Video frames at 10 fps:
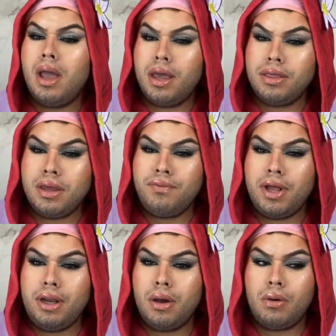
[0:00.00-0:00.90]
in the
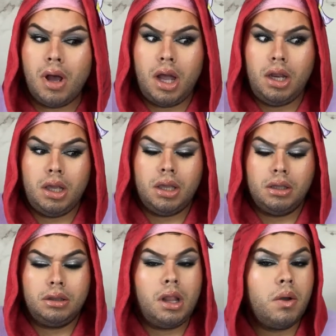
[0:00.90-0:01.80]
video, honey,
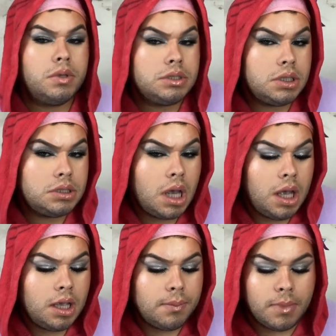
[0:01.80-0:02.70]
now is the
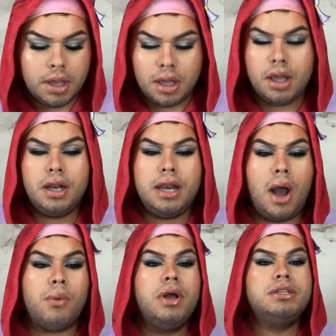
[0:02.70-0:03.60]
time.
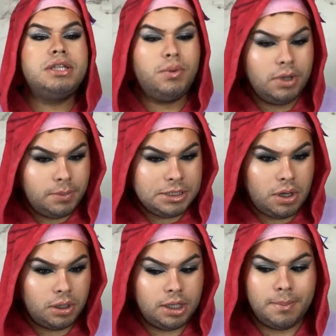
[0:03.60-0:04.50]
Now, today we're going to be
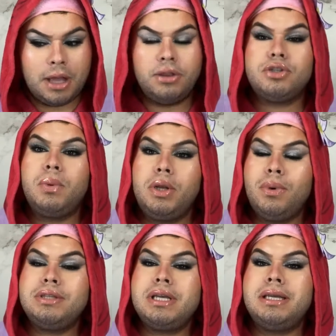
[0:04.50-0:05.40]
talking about the
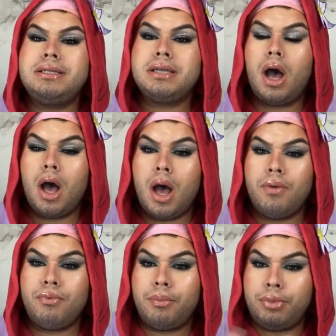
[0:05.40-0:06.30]
21 days
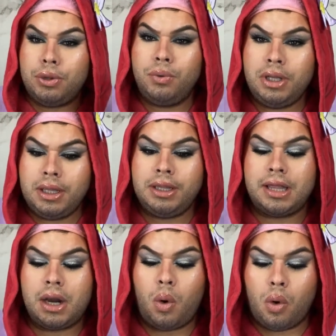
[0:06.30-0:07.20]
of beauty
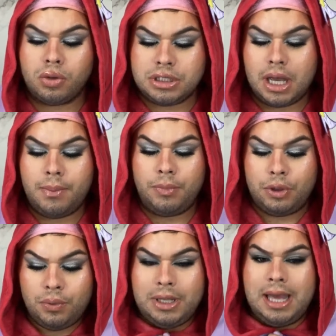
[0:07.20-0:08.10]
that Ulta
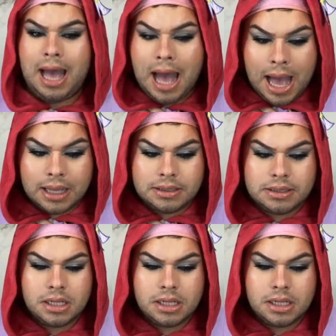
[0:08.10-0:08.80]
Beauty has.